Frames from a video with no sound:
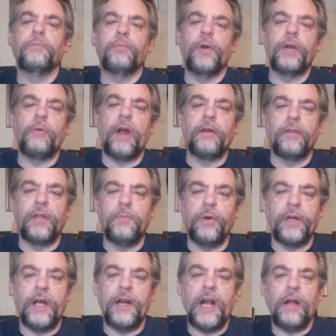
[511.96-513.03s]
pretty regularly
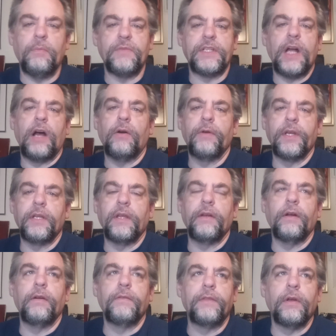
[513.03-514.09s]
putting out albums now, and
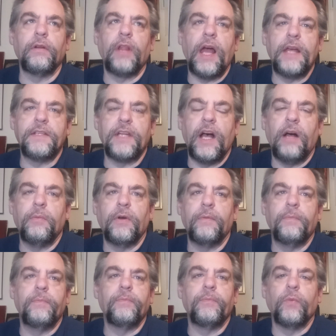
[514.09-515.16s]
their last
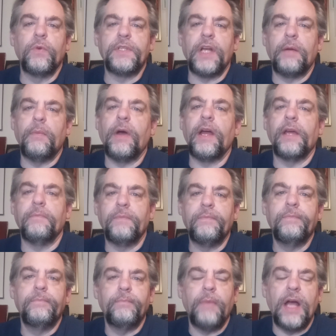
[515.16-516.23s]
album was on
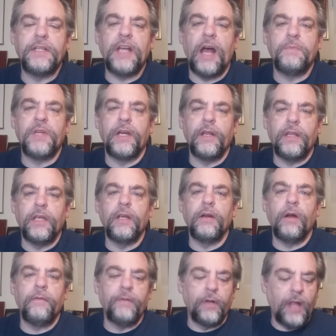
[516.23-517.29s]
my top 10 of the
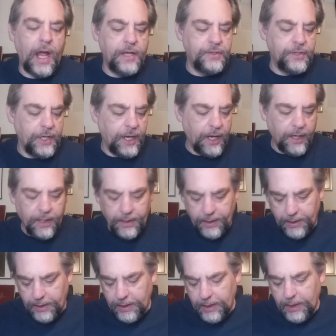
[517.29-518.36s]
year for last year.
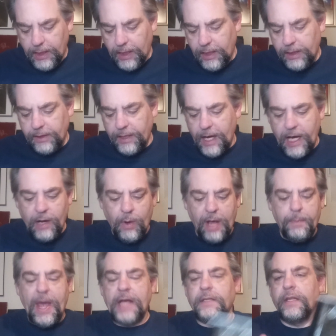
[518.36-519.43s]

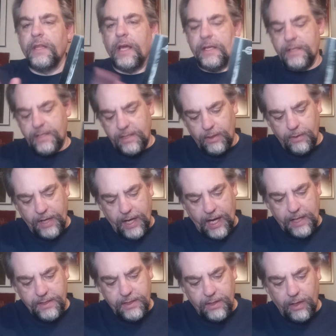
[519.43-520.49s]
Anyway, back to this.
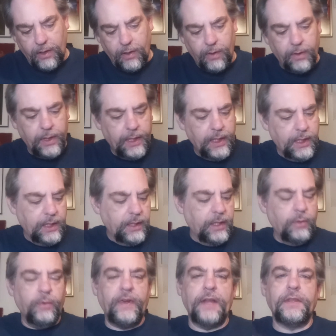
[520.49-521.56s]
Okay, so
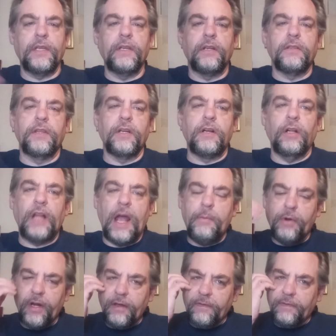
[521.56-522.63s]
we got the
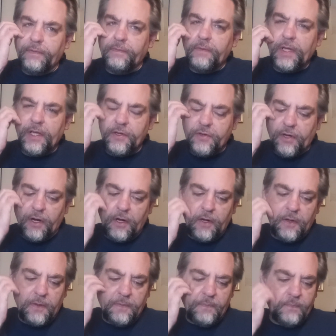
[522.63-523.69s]
collaborative
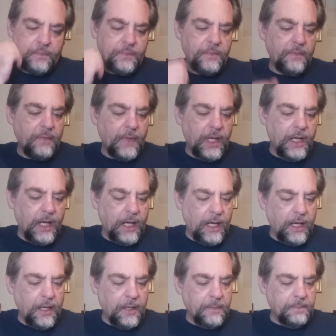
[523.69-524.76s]
intro.
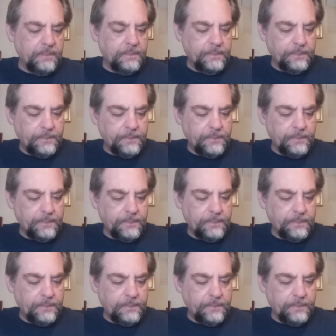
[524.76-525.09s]
A